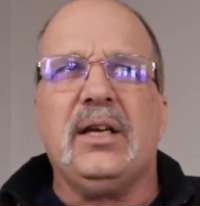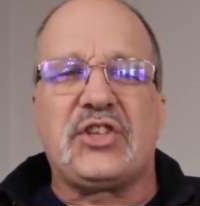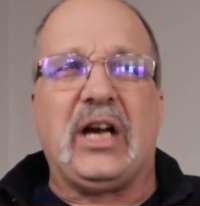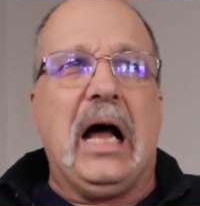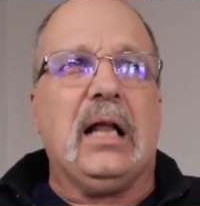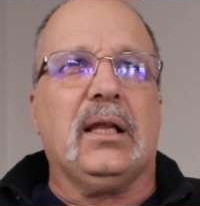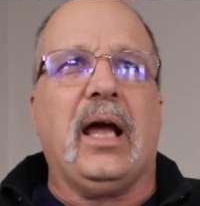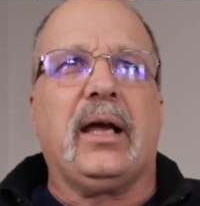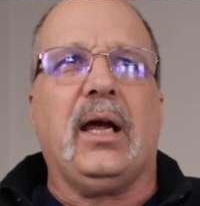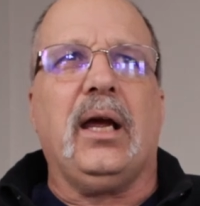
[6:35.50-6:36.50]
cut
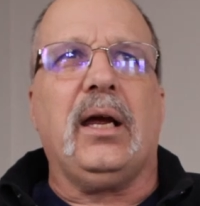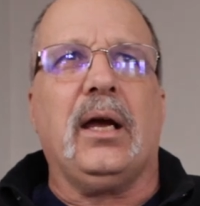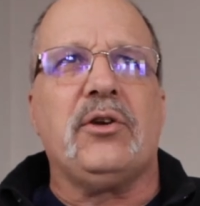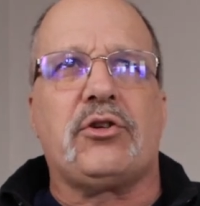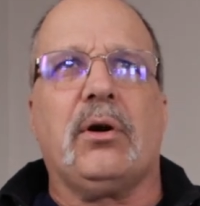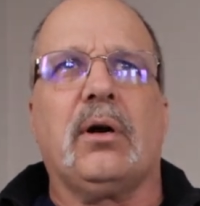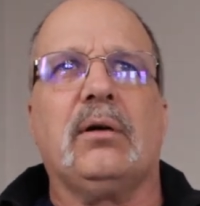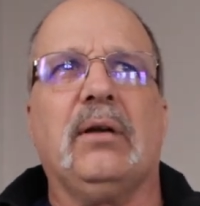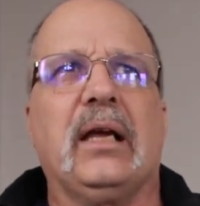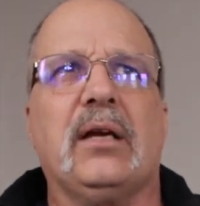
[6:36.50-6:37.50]
like a
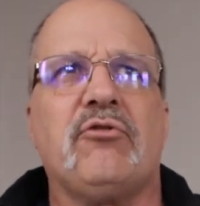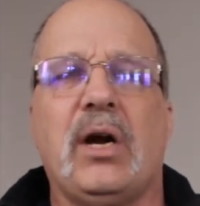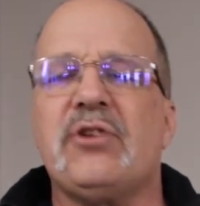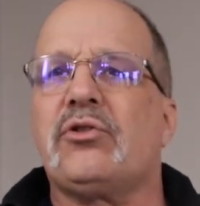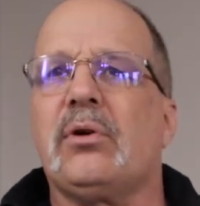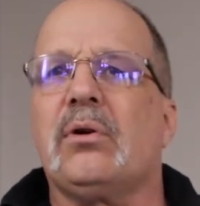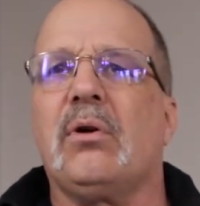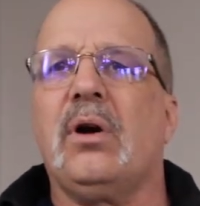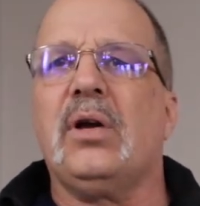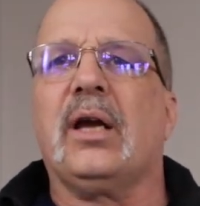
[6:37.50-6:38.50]
shirt, like a dress shirt
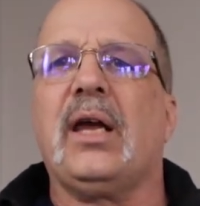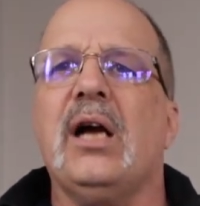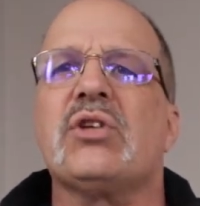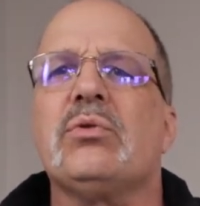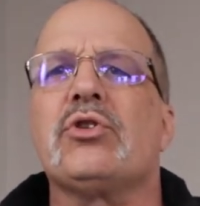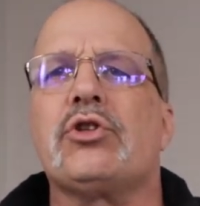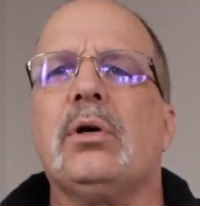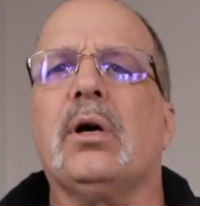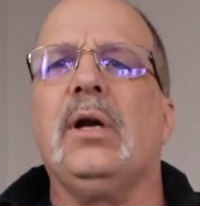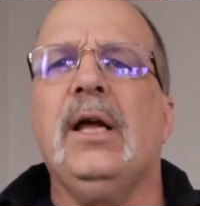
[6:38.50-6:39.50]
or a casual
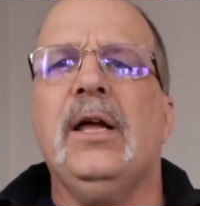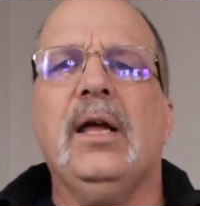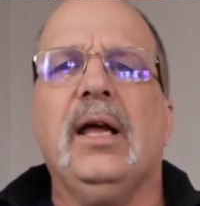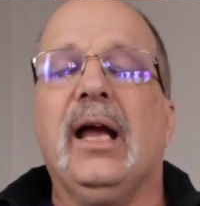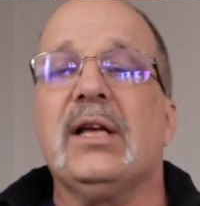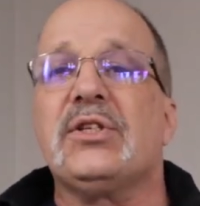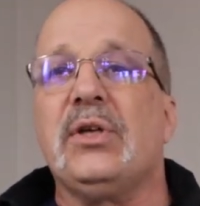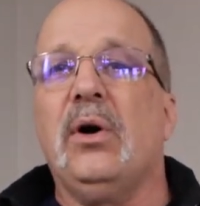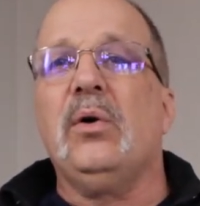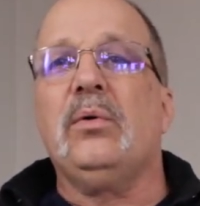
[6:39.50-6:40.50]
shirt. And
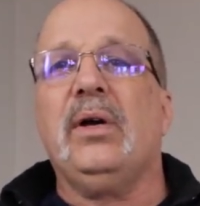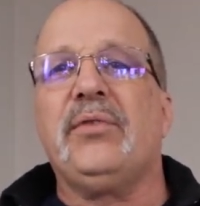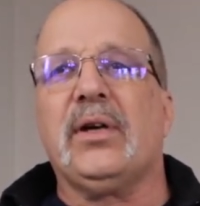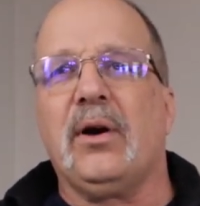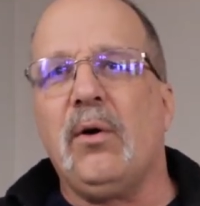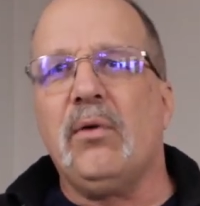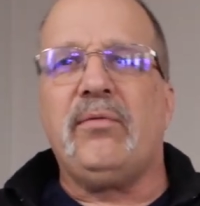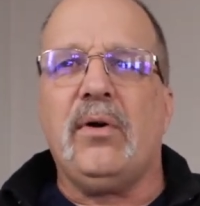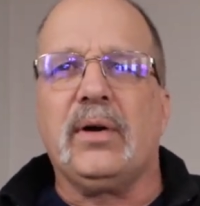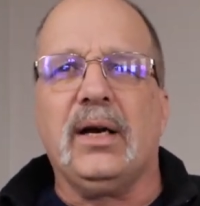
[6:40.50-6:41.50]
so if you're an old
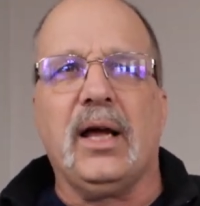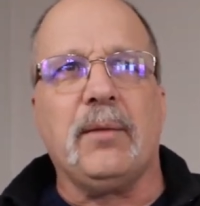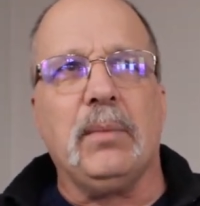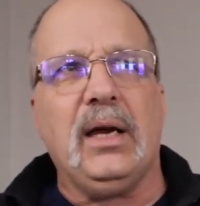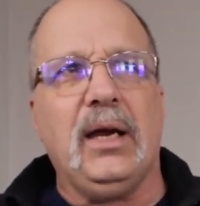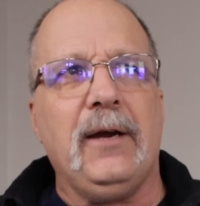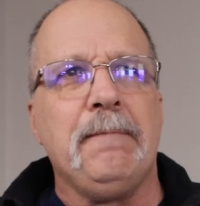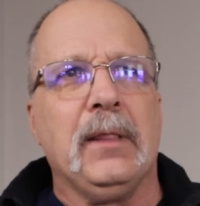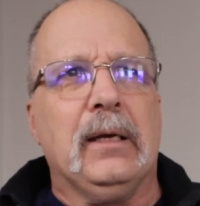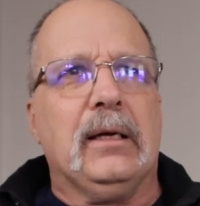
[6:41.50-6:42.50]
fogey like
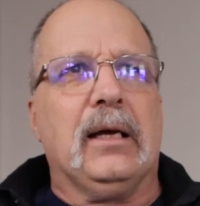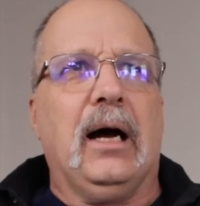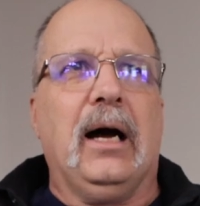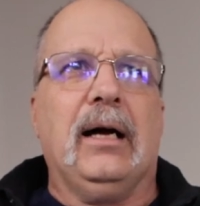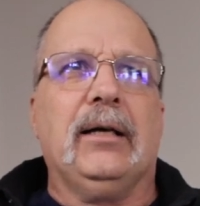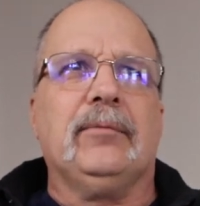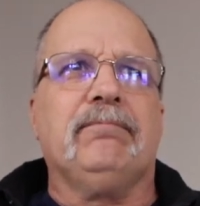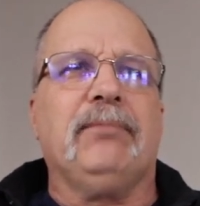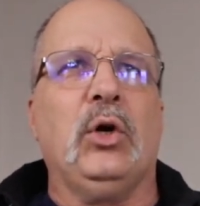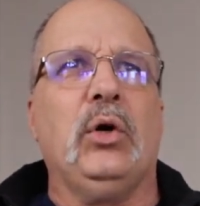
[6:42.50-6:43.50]
me,
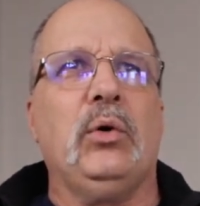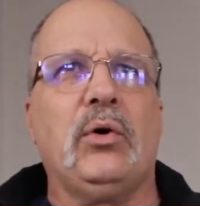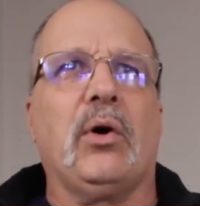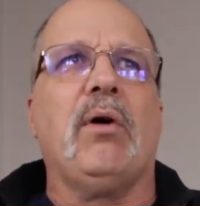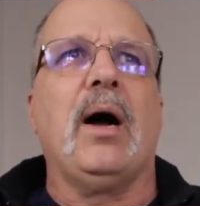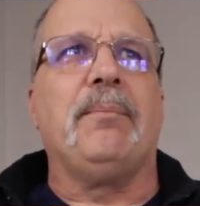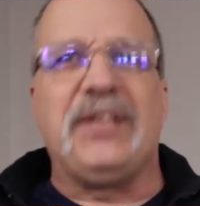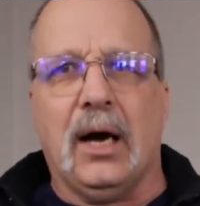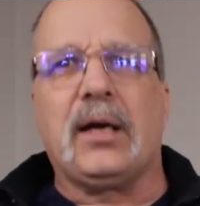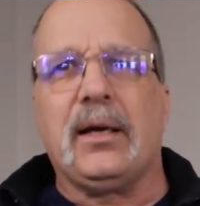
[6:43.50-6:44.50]
who grew up
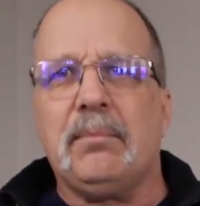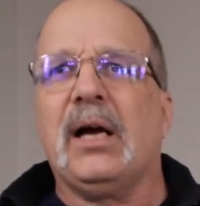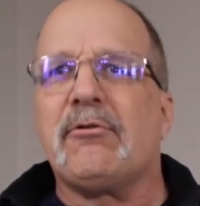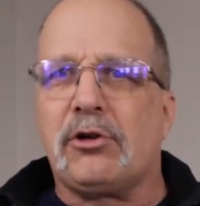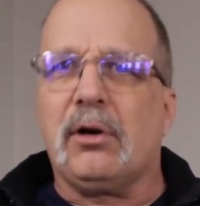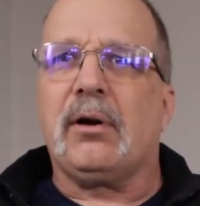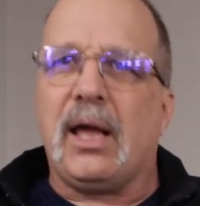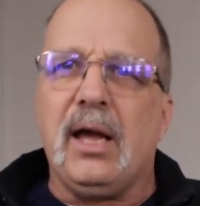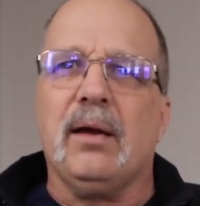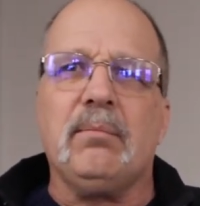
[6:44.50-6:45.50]
tucking my shirt
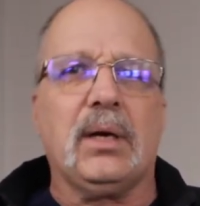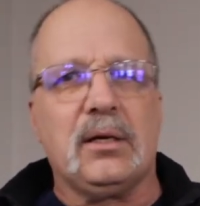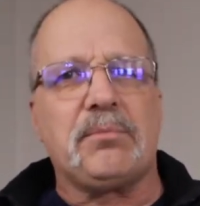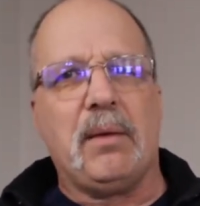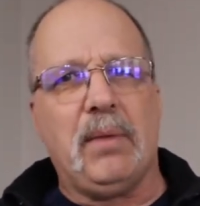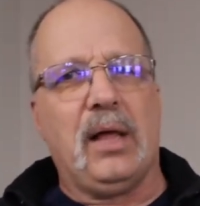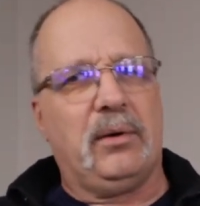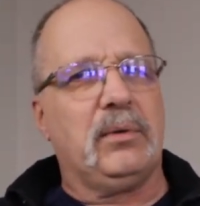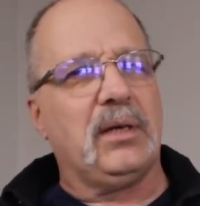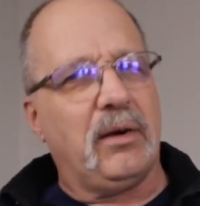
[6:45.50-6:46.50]
in because my
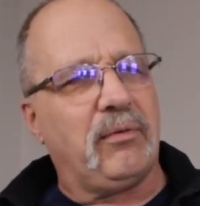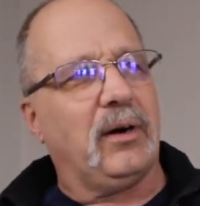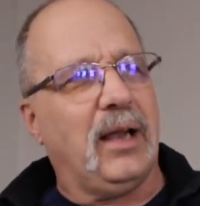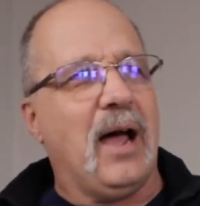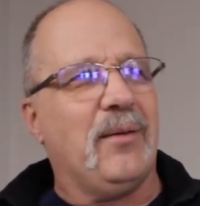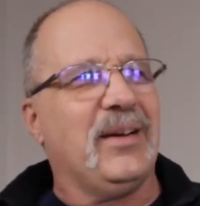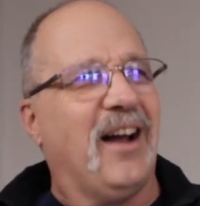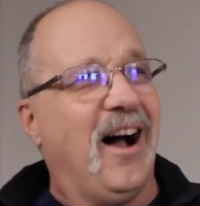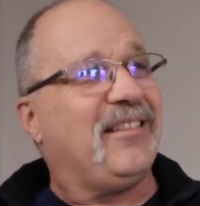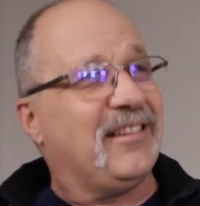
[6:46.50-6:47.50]
mother would never allow me
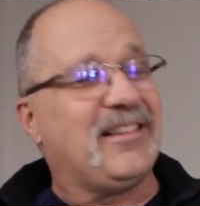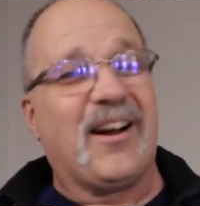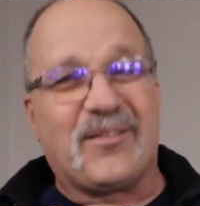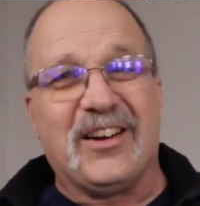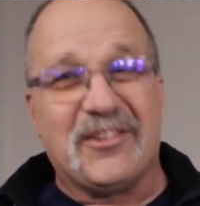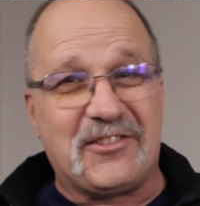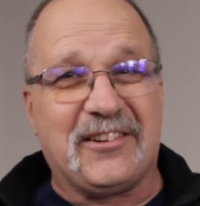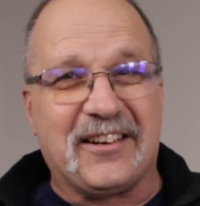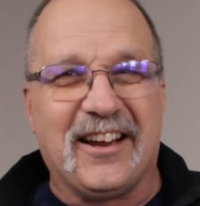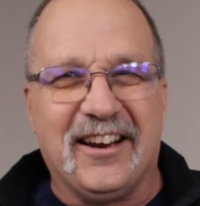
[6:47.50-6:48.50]
not to tuck my
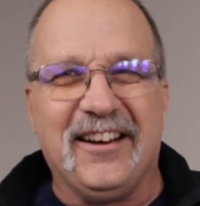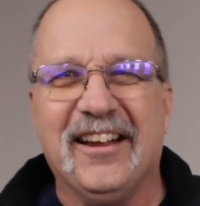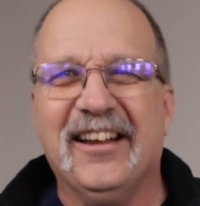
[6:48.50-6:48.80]
shirt in.